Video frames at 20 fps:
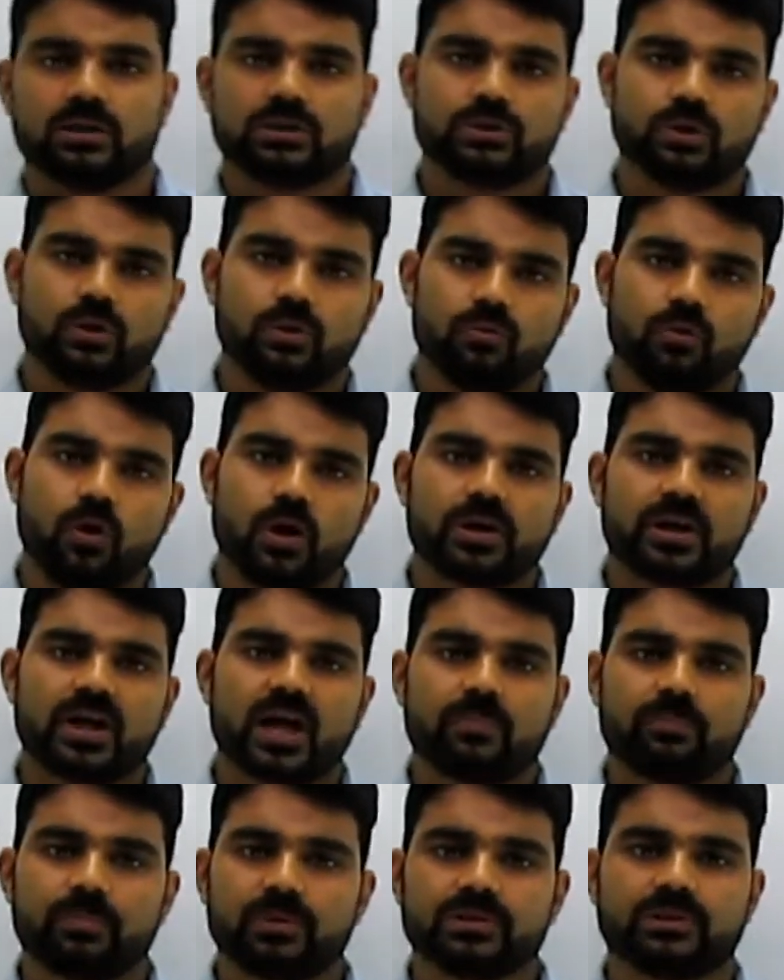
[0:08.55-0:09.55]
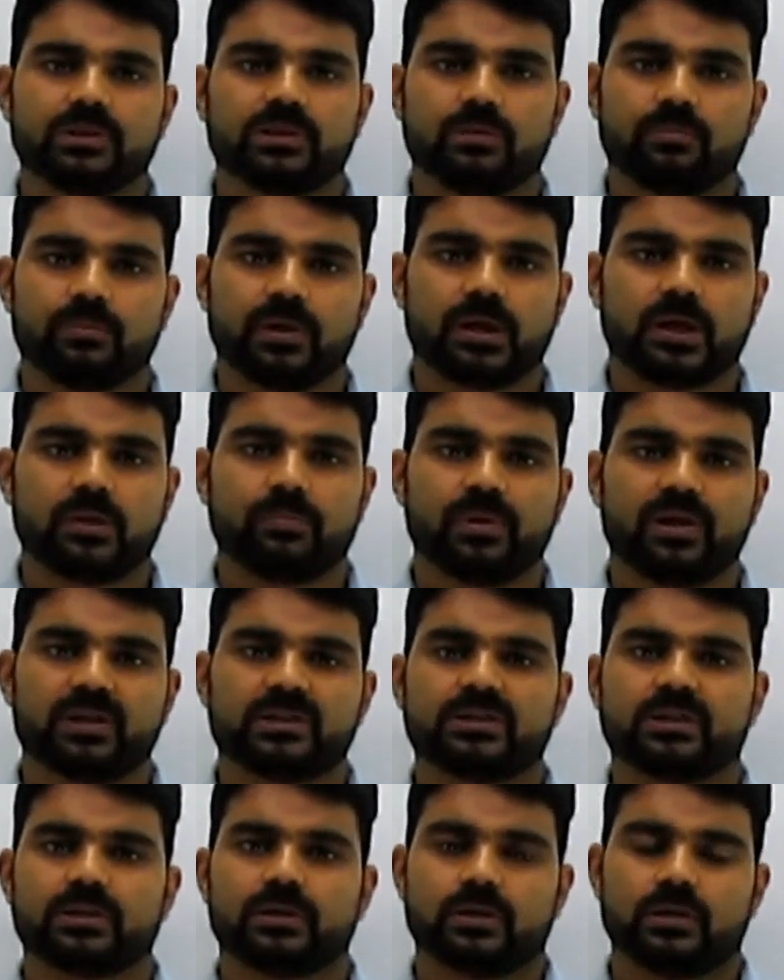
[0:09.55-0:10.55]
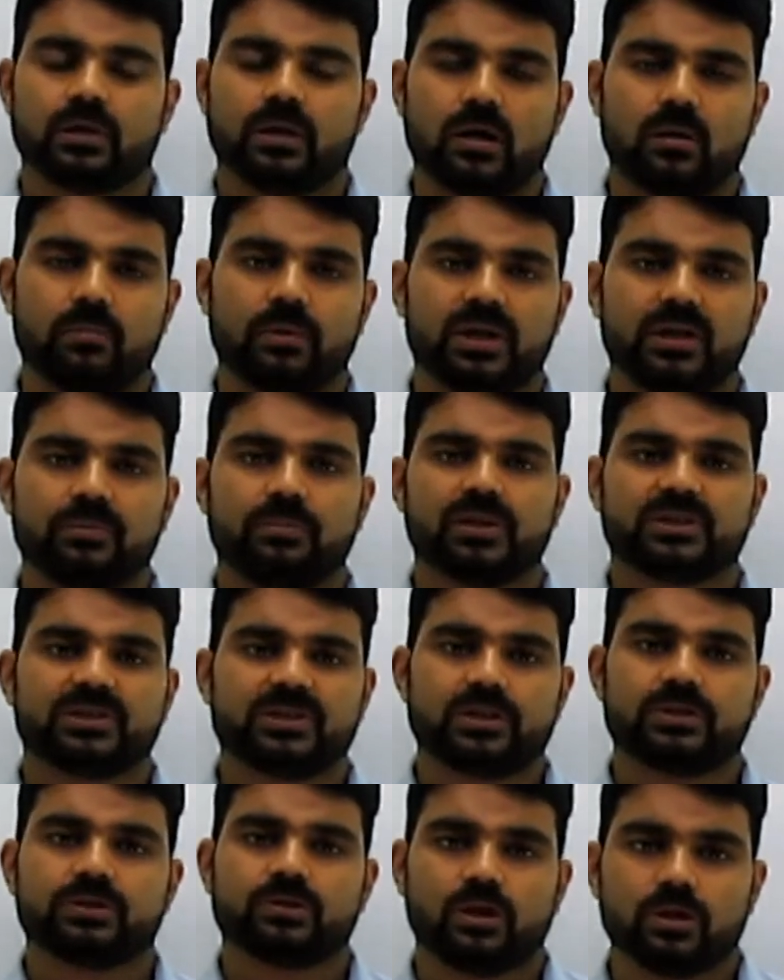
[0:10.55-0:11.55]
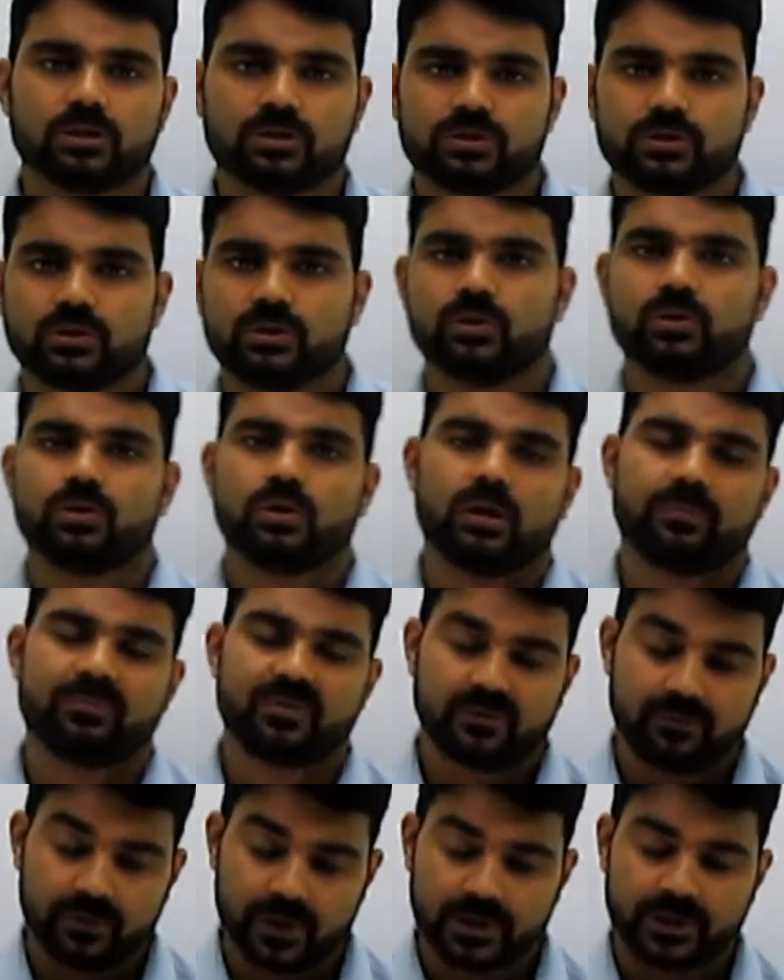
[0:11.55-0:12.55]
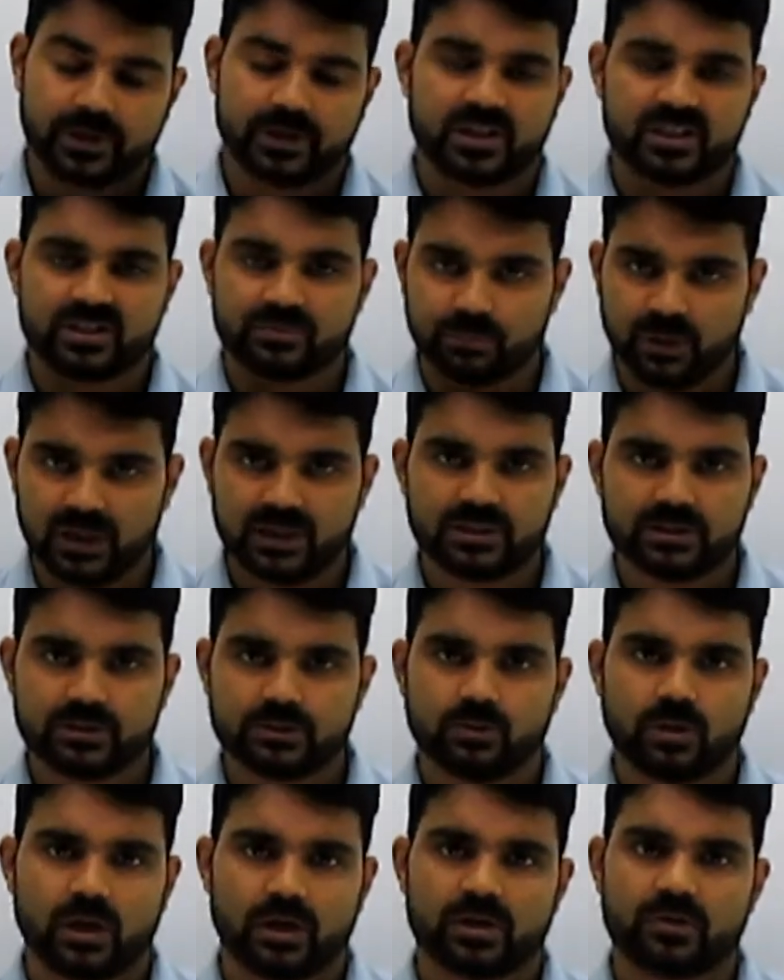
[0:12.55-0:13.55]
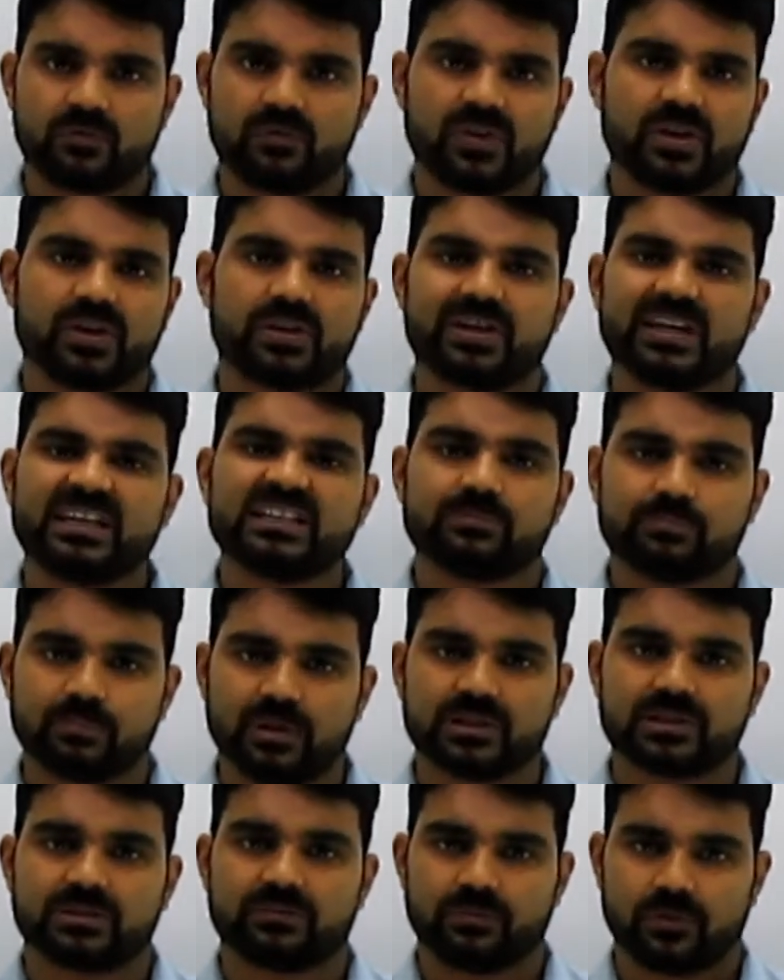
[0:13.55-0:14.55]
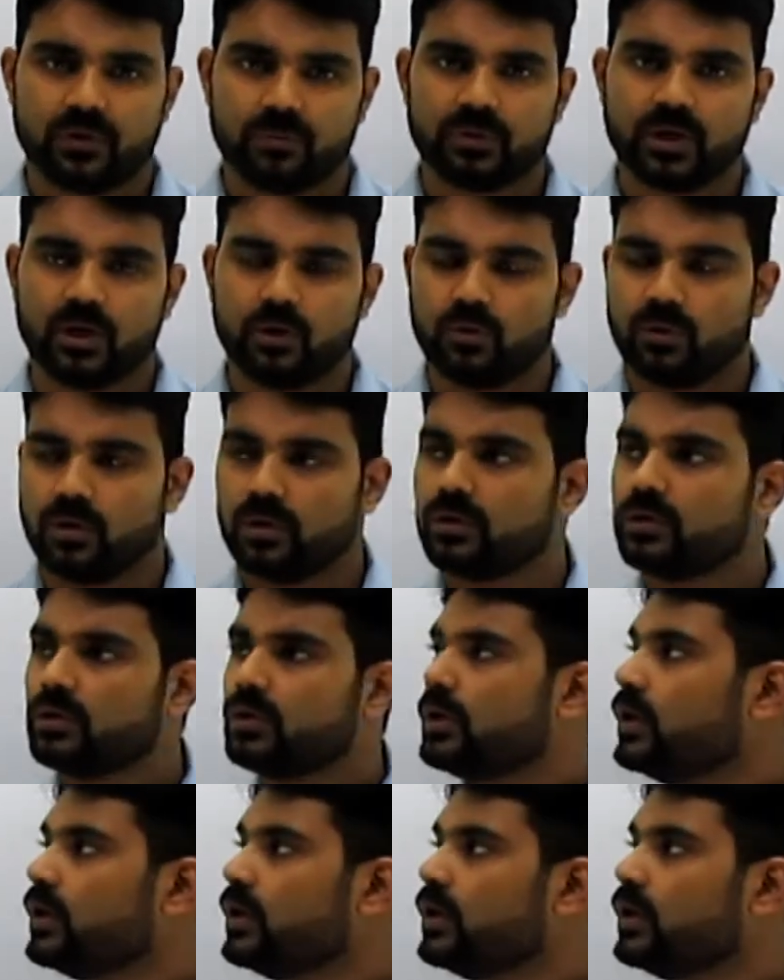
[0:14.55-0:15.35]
So what happens in a multiplexer? A multiplexer is also abbreviated as MUX, so I'll refer it as MUX from now